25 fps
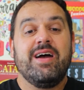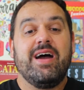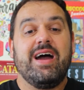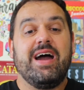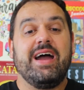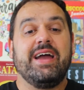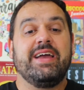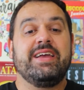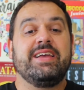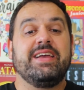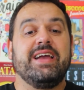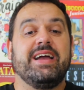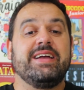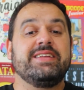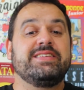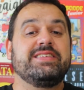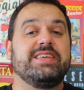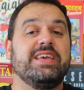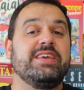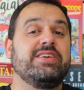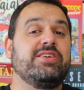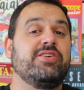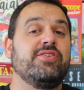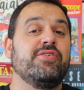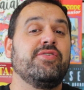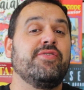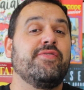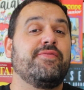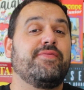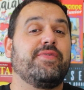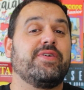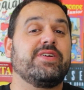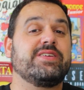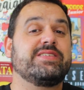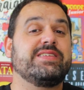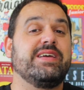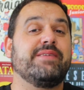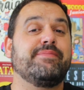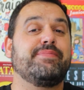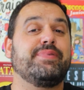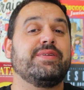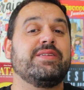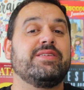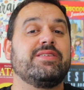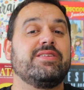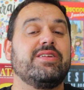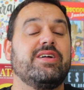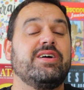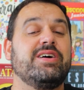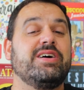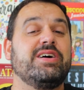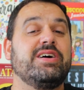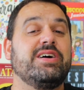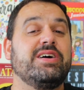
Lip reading: I take you, for example,